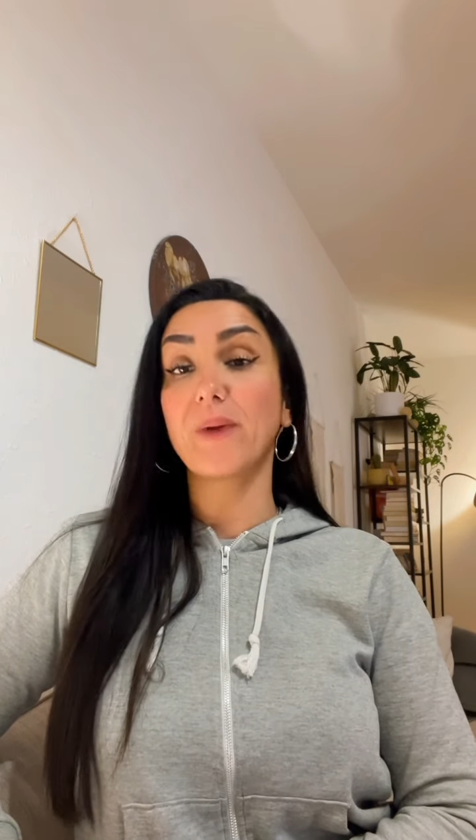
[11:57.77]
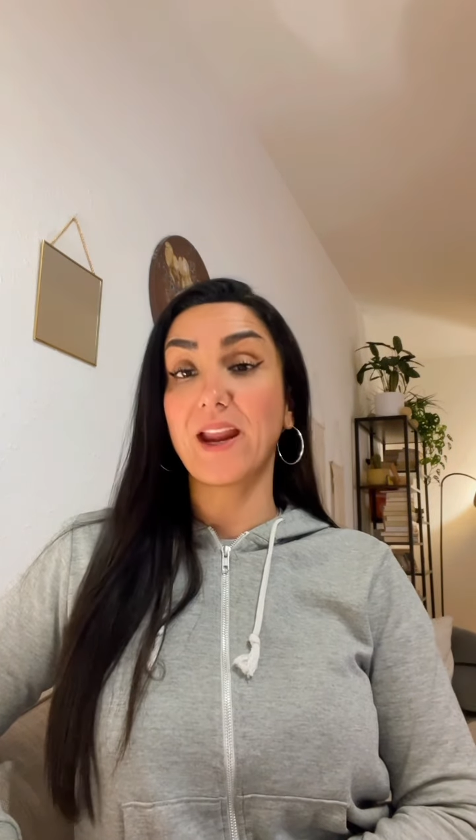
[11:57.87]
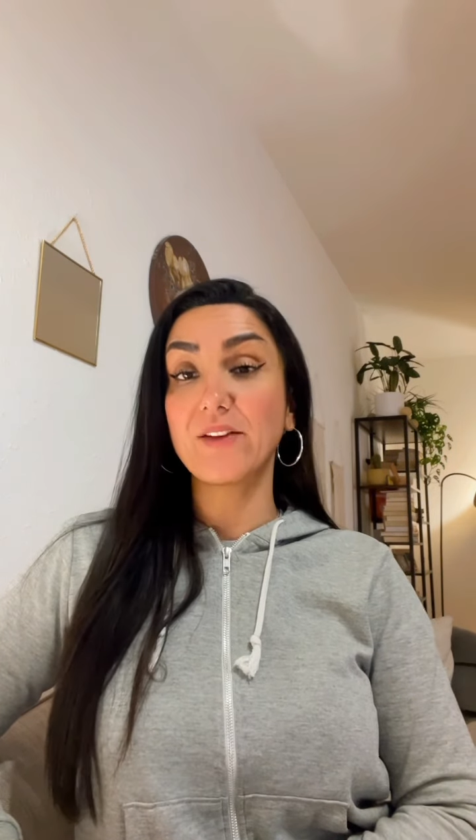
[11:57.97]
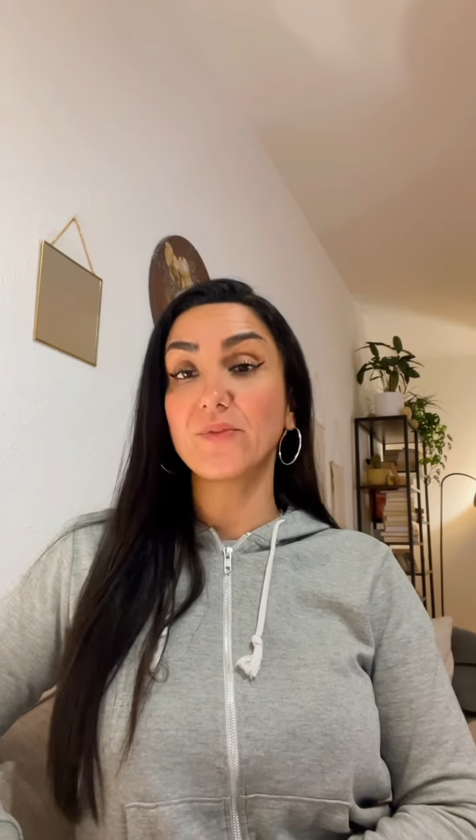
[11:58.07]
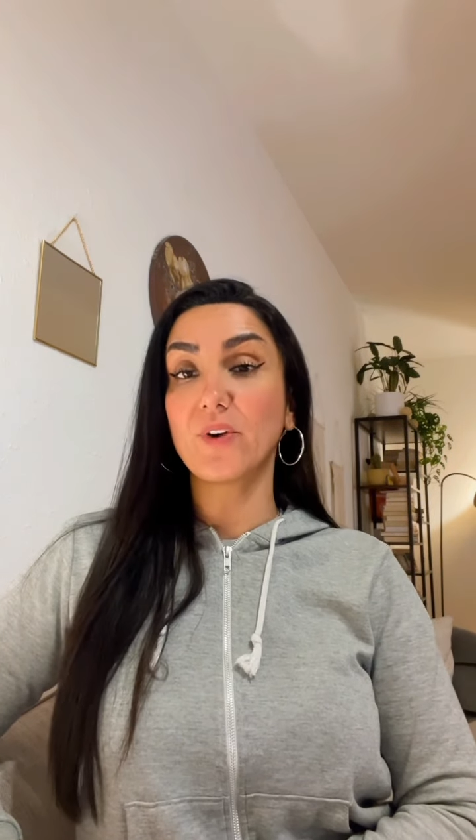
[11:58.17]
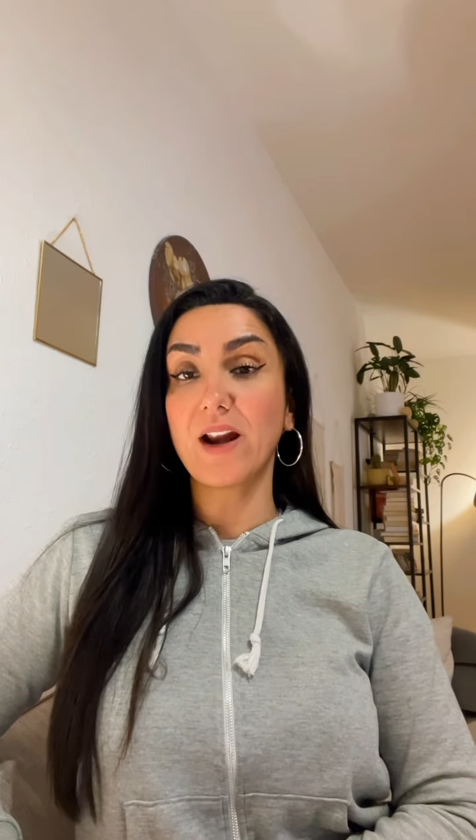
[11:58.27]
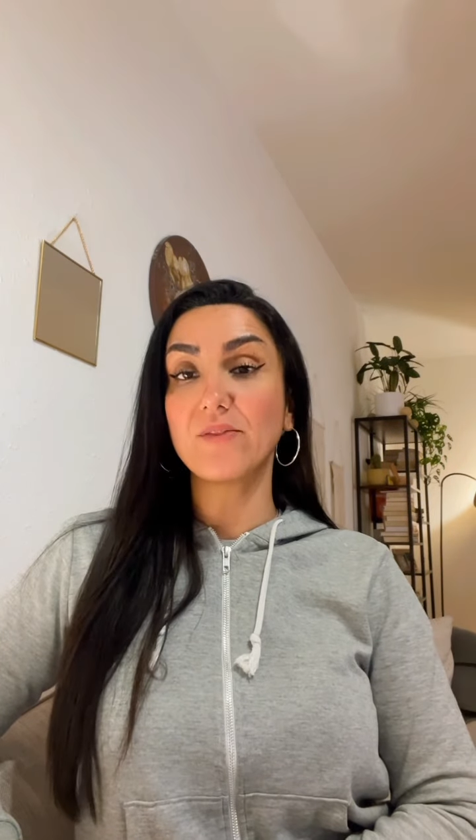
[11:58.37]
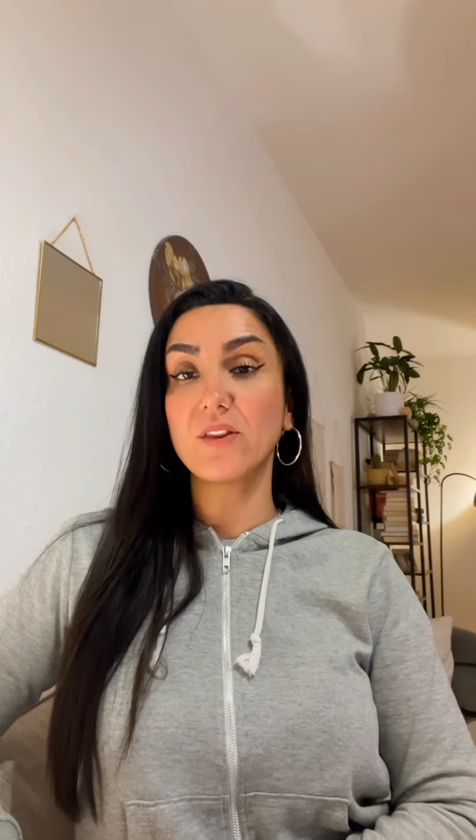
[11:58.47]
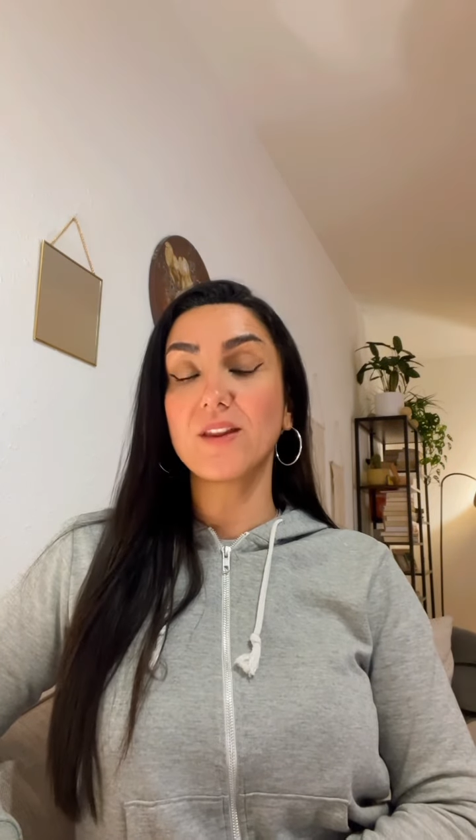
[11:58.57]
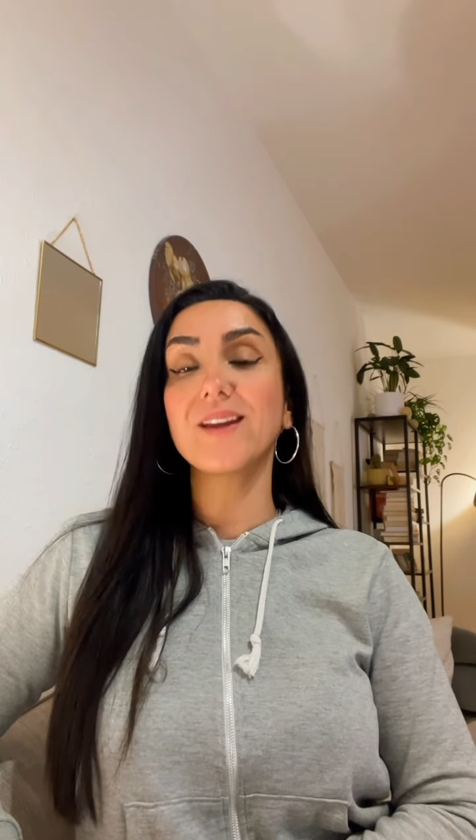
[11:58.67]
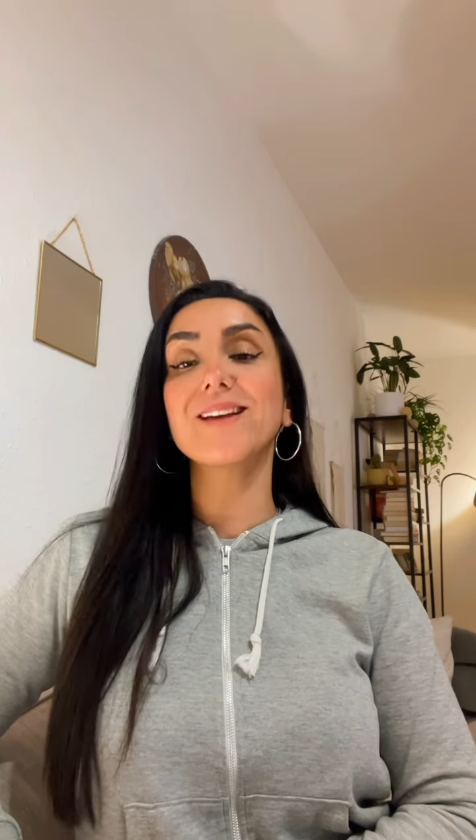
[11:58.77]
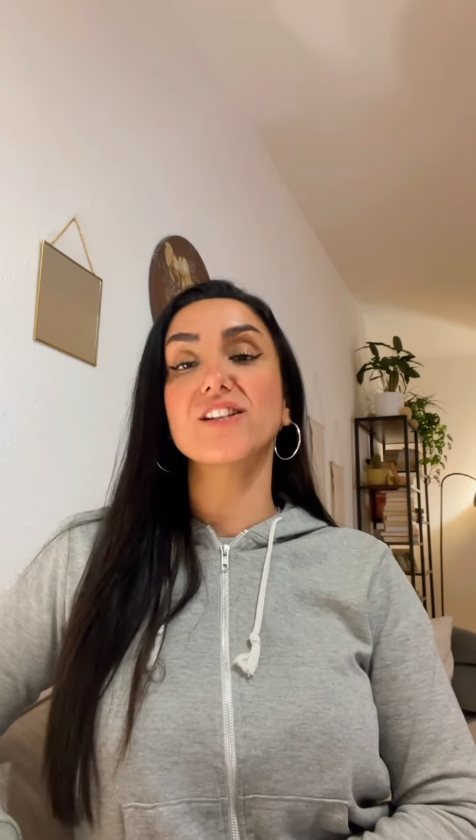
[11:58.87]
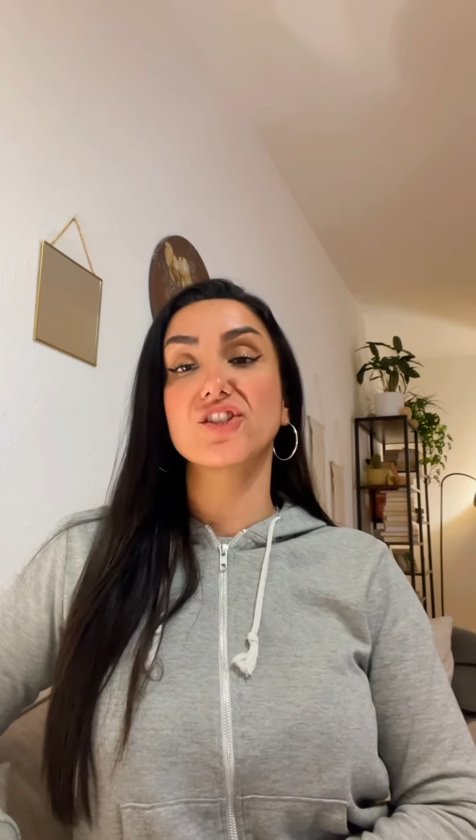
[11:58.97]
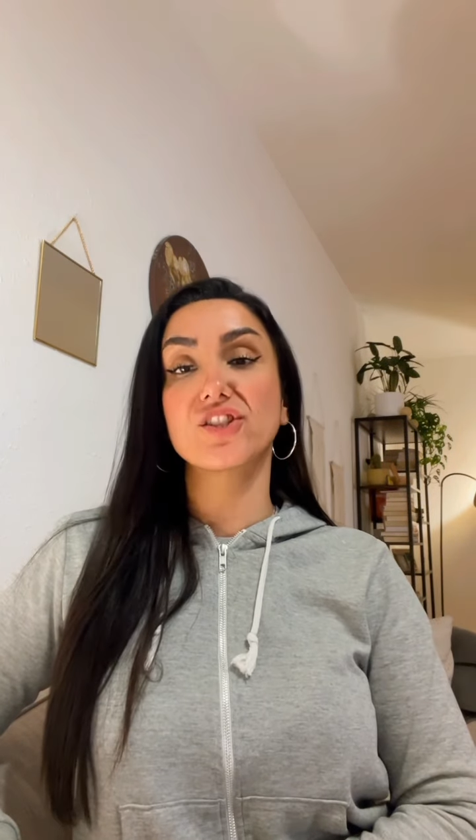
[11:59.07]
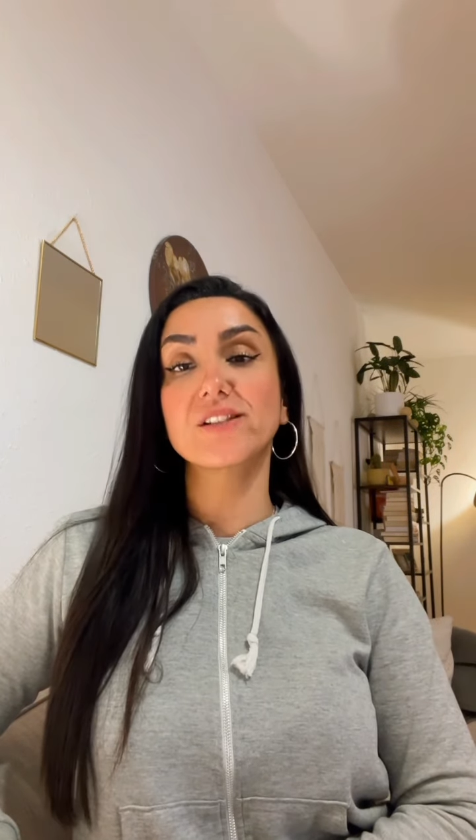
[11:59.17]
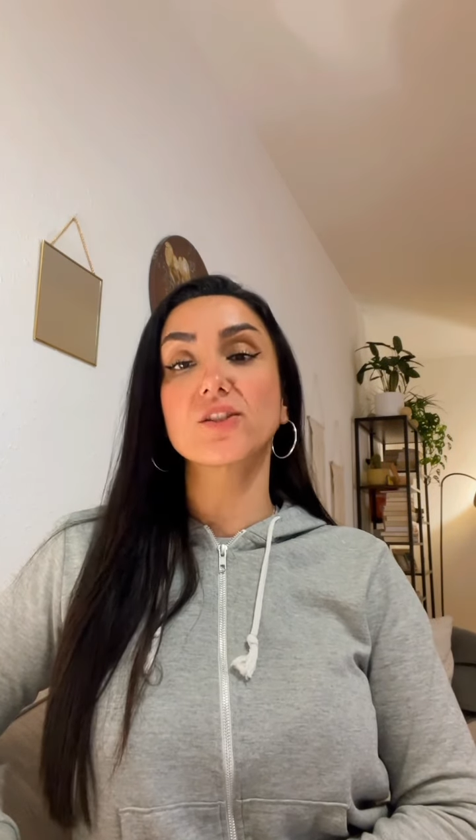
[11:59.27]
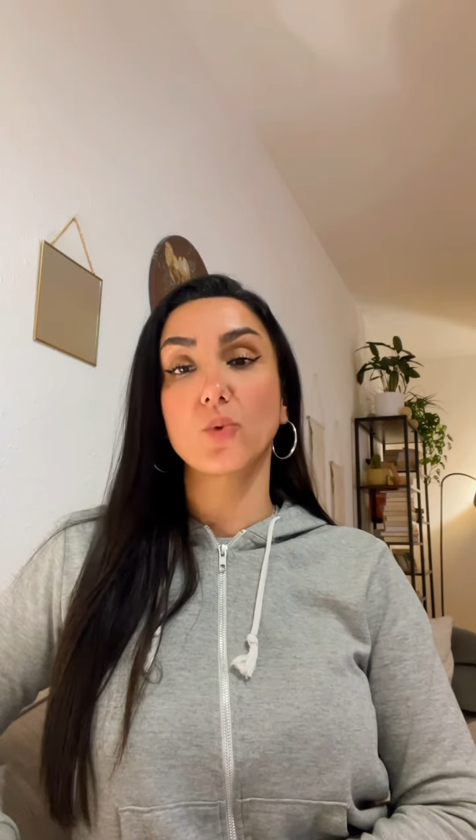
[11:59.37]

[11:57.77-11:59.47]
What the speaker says: paying for everything, is just